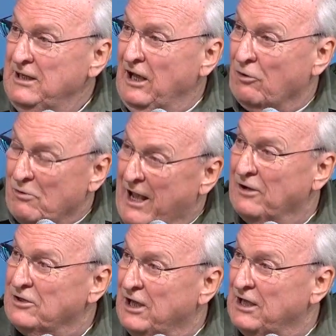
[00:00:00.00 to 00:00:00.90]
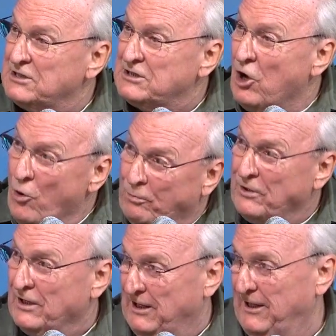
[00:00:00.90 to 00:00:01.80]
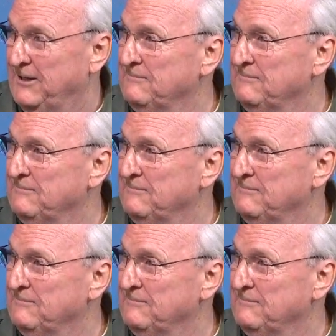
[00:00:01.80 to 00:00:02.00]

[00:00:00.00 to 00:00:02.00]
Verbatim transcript: around us openly.